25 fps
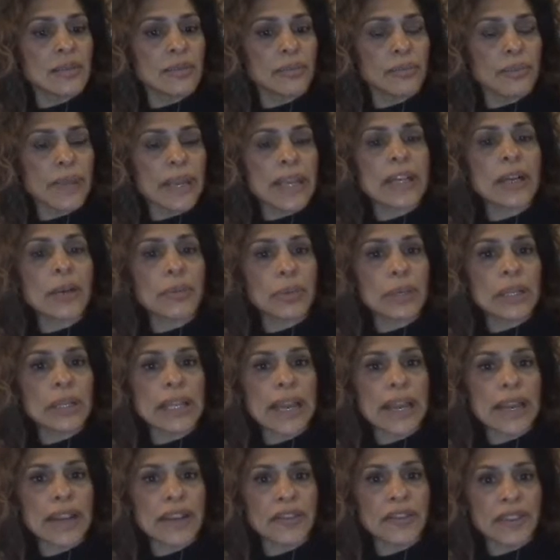make a
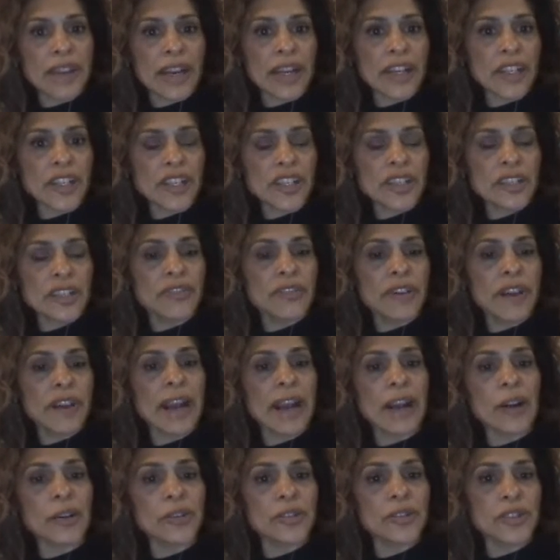plan of action of
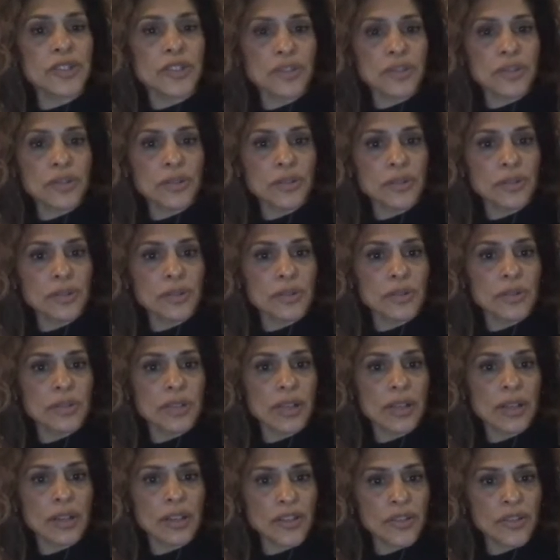how to
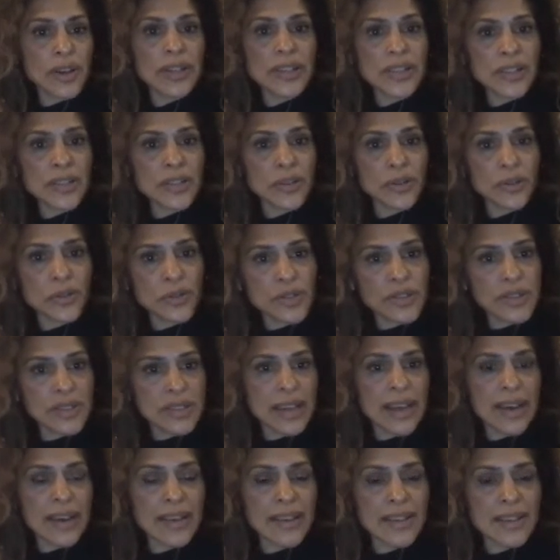address those
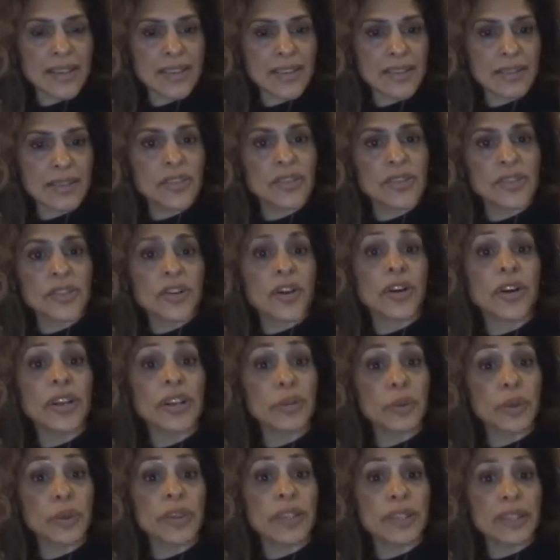tasks,
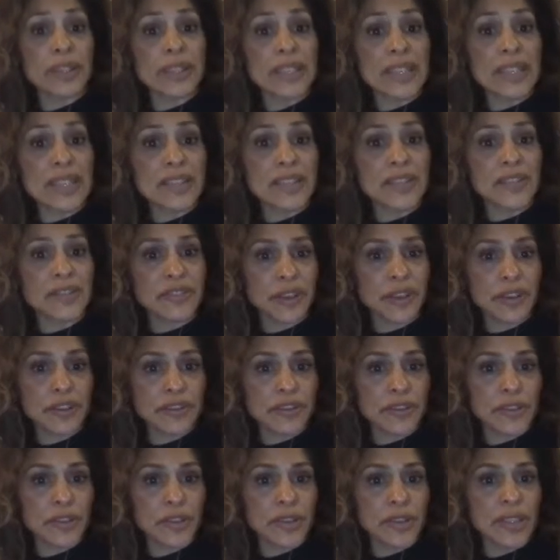starting with the least
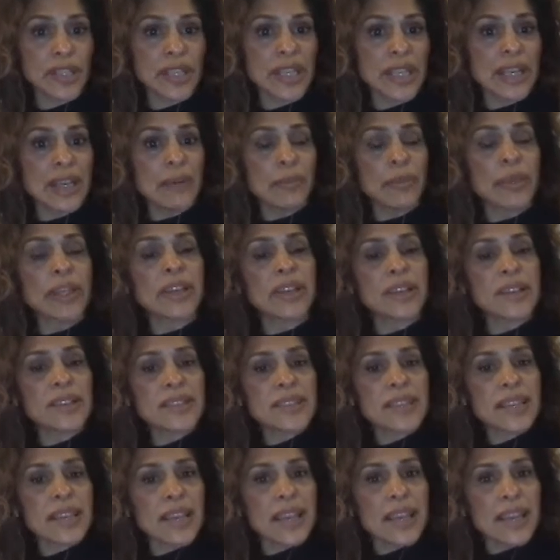fearful,
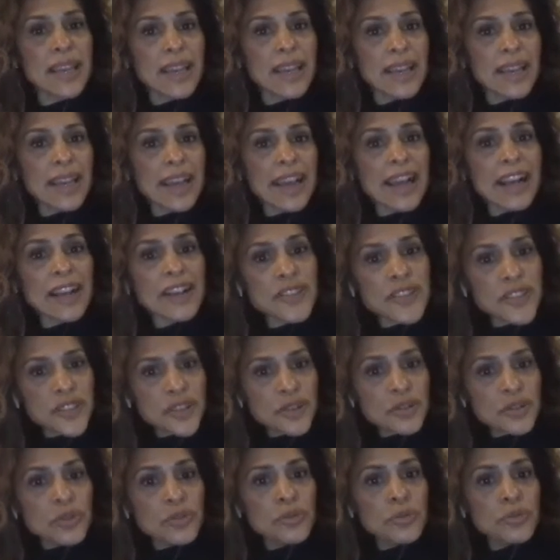because as
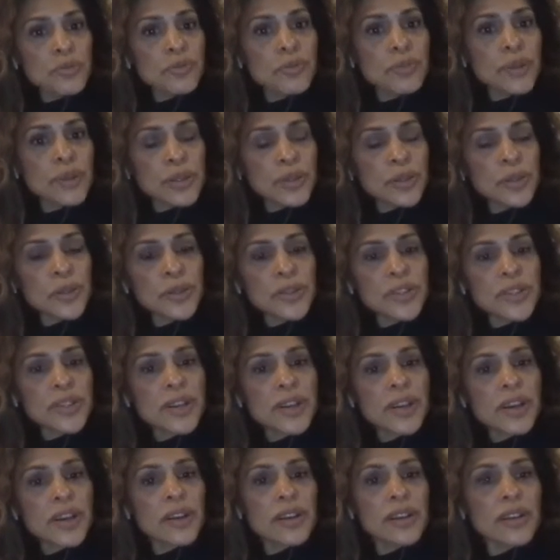you build
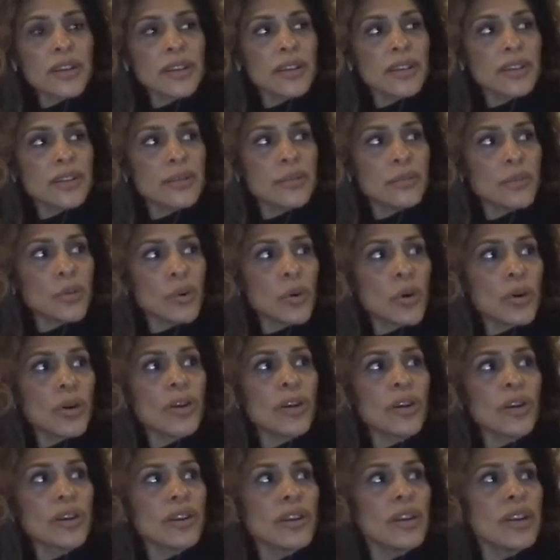
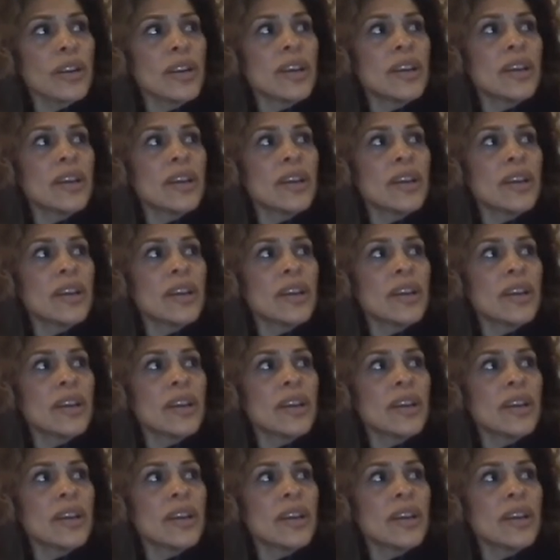more